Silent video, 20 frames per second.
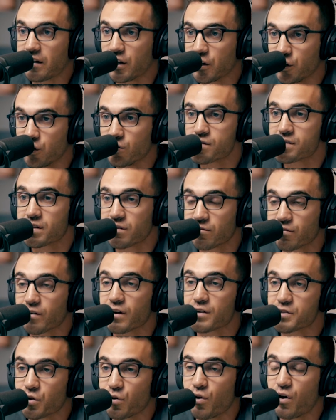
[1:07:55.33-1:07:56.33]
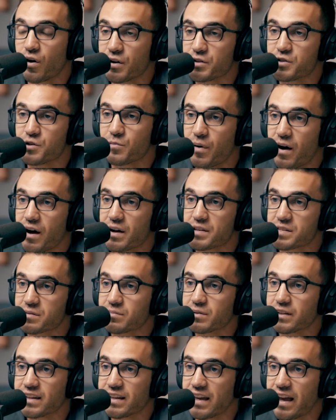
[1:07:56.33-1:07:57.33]
Like use it for as long as you
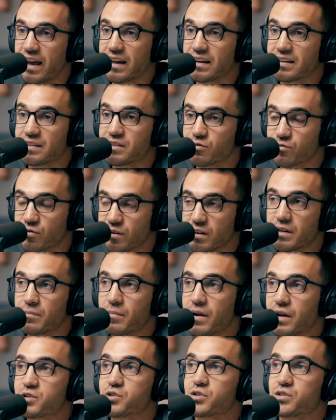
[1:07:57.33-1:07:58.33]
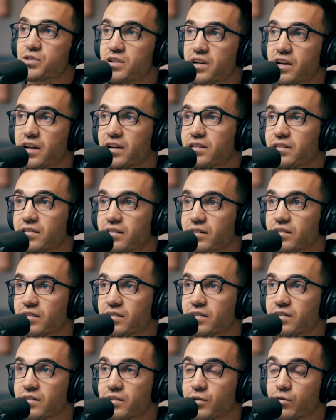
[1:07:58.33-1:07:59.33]
possibly can to really make sure you get
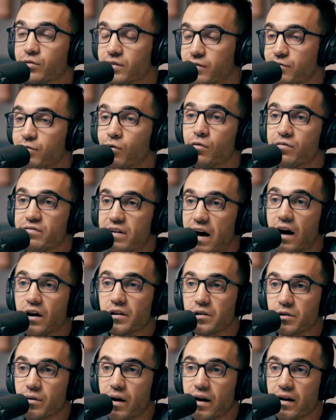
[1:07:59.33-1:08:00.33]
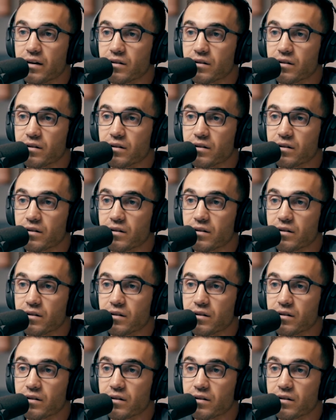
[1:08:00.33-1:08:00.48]
your your the full value out.